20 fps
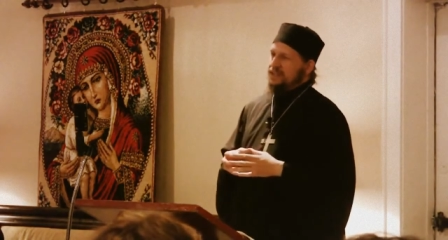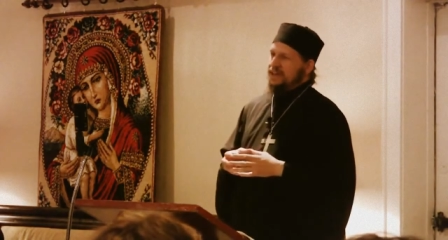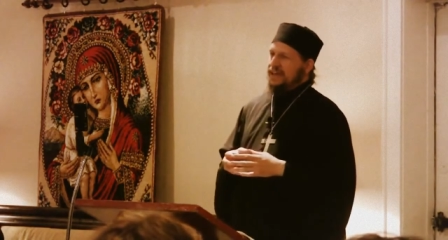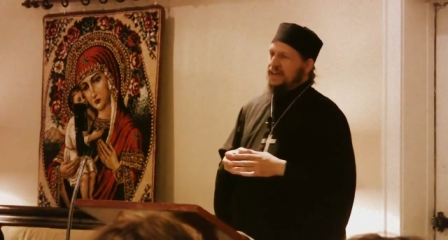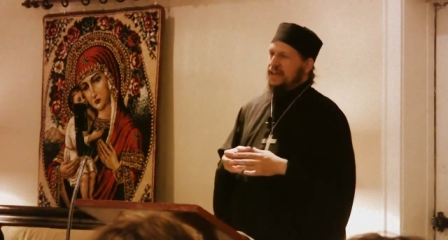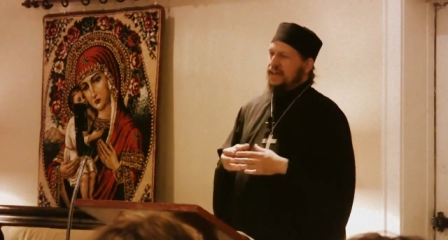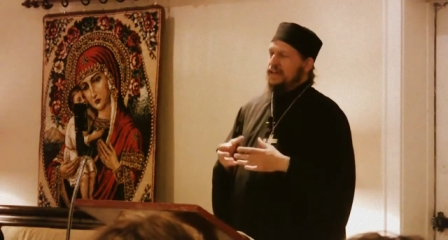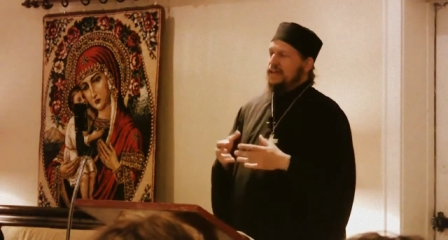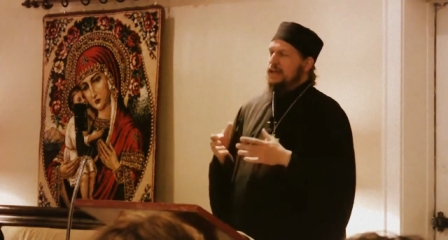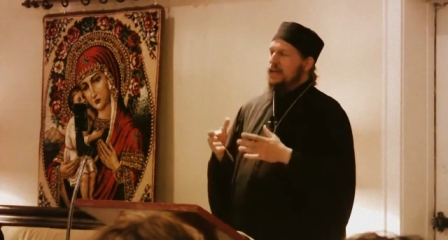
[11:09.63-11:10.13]
They
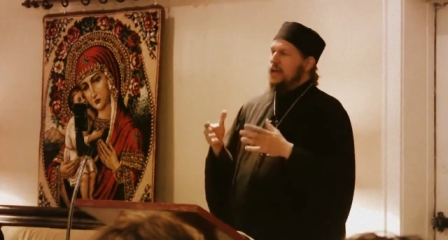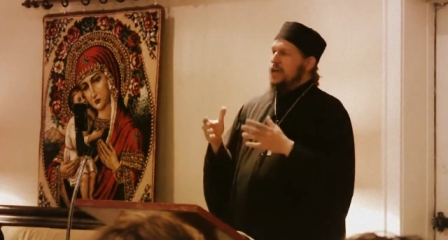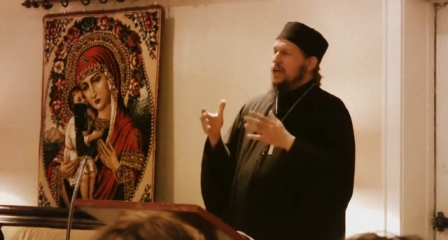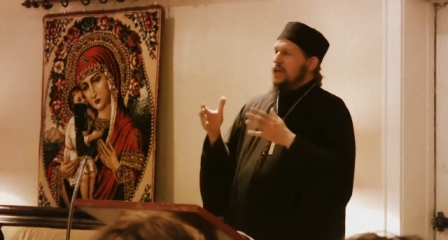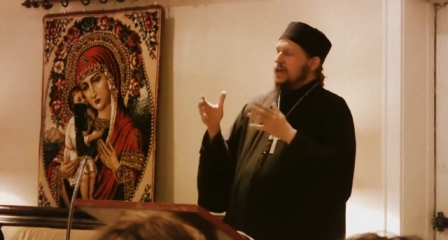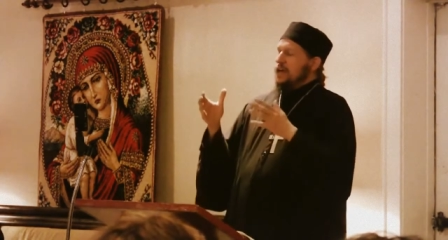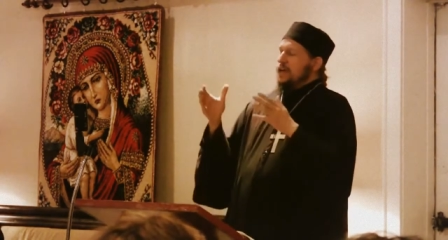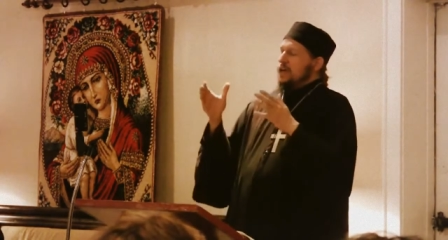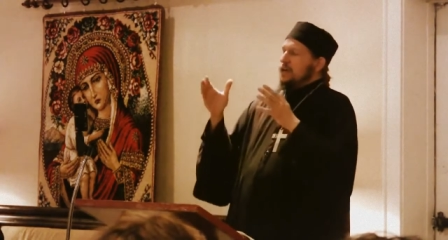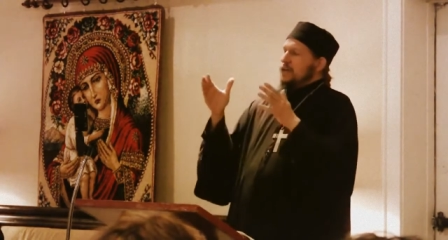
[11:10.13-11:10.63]
had,
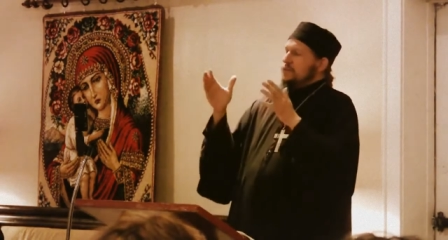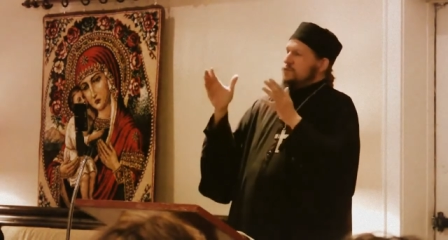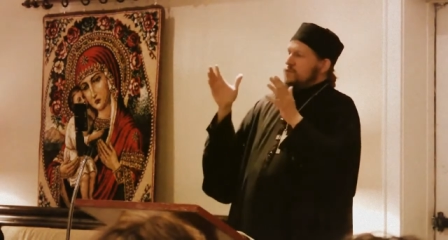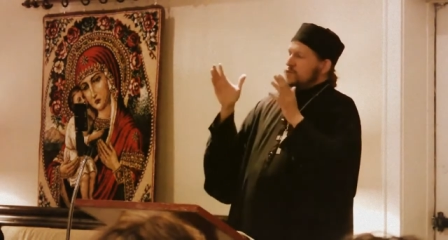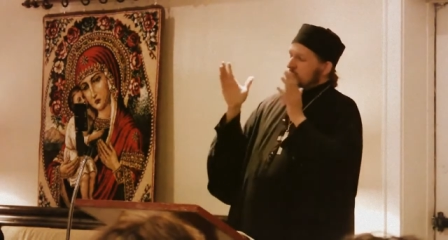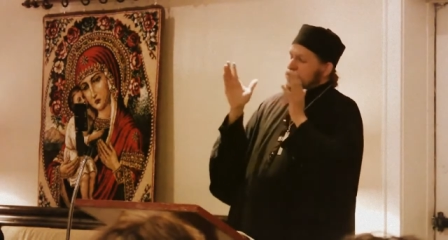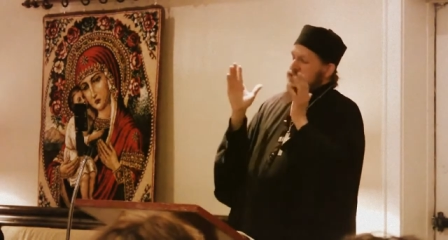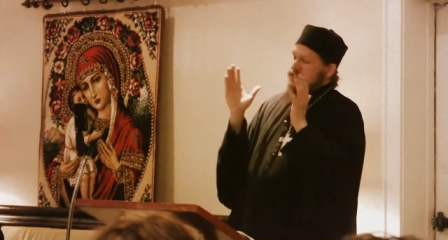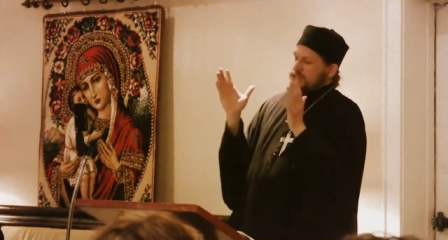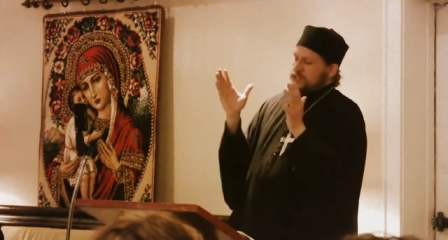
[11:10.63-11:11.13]

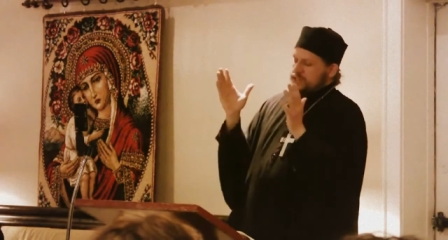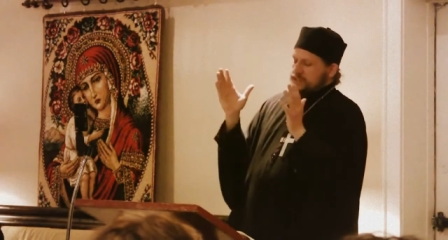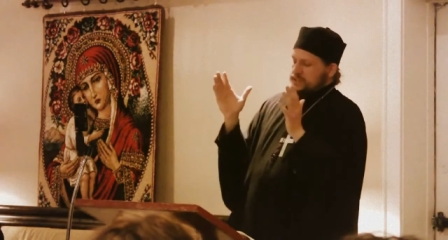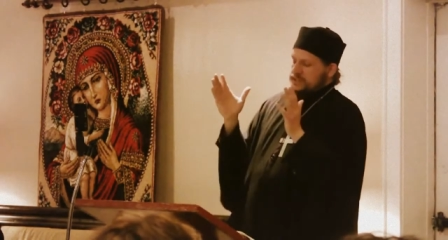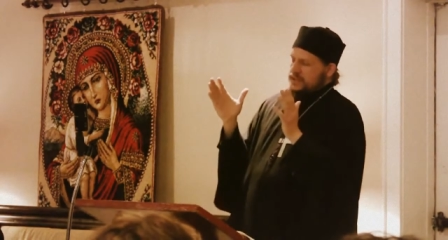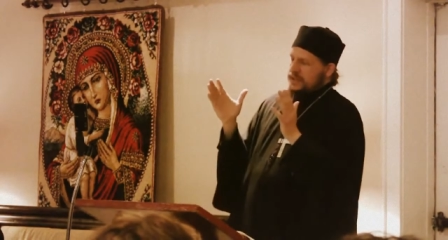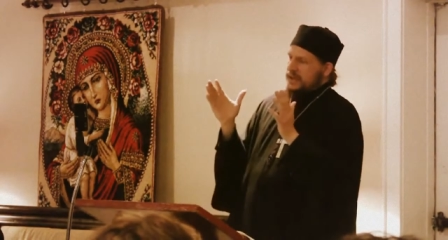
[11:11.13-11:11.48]
for instance,